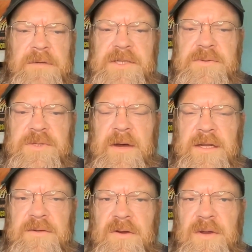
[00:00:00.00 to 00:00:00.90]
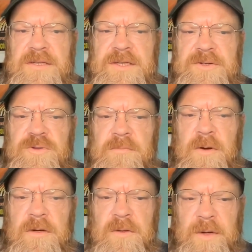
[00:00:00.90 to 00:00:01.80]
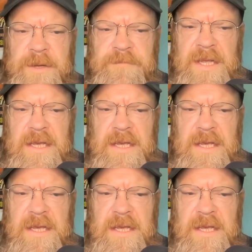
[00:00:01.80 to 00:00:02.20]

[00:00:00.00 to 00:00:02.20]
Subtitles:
police responded to a residential burglary.